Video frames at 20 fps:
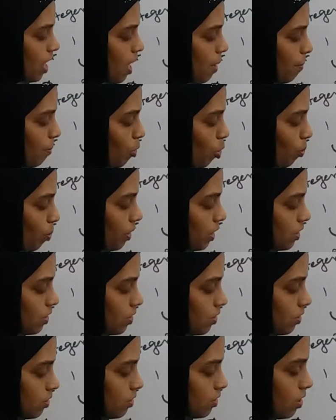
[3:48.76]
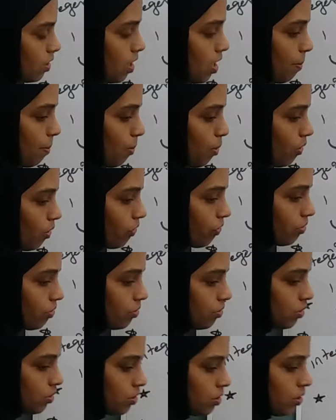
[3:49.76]
by up operations, up off.
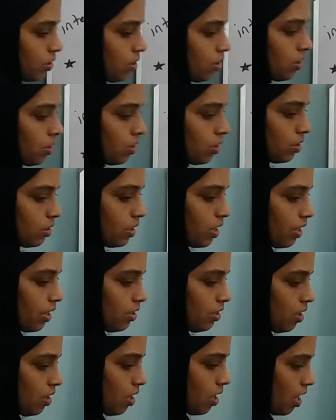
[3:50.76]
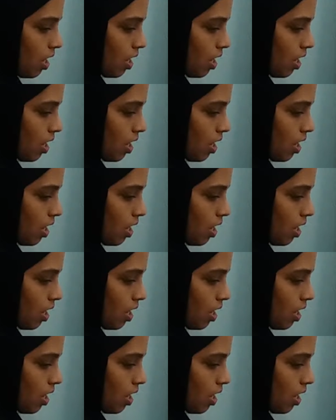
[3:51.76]
Then